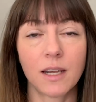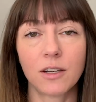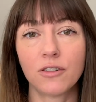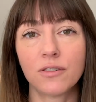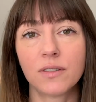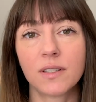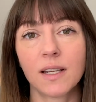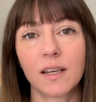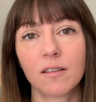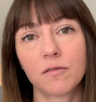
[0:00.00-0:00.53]
and
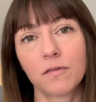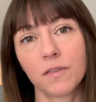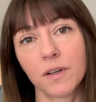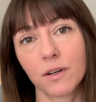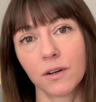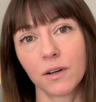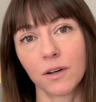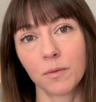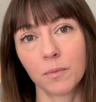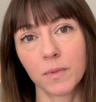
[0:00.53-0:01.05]
using
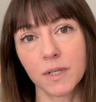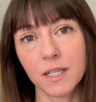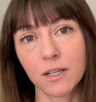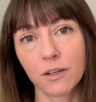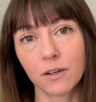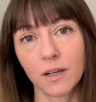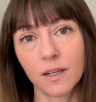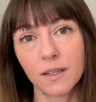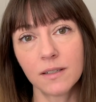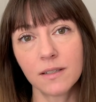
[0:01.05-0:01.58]
inferior
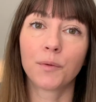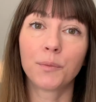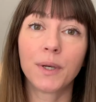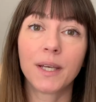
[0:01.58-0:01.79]
materials.